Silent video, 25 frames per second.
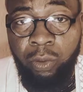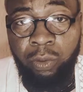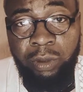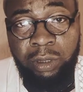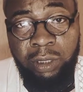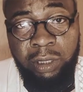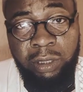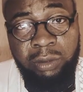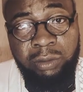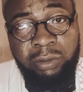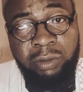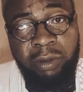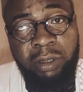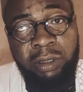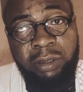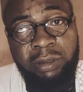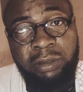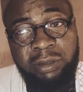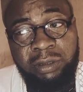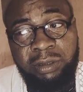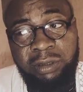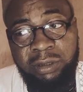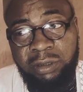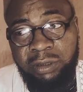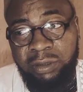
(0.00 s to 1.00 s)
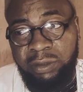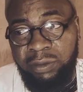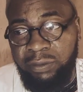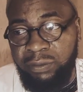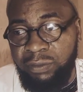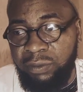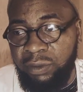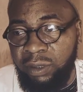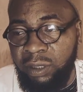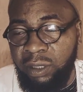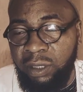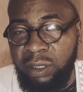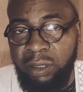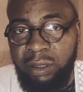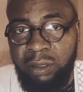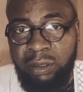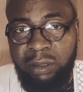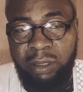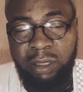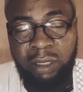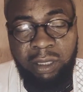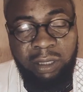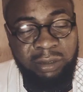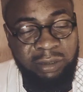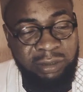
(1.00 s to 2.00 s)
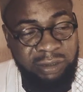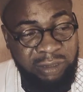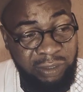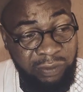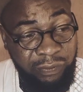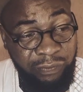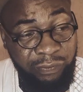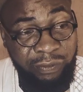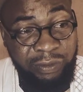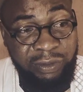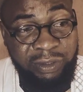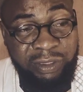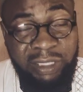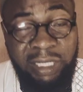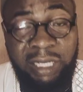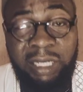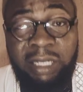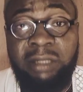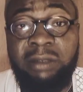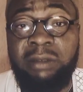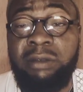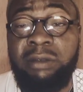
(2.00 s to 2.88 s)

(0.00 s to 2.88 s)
order to achieve perhaps a selfish end.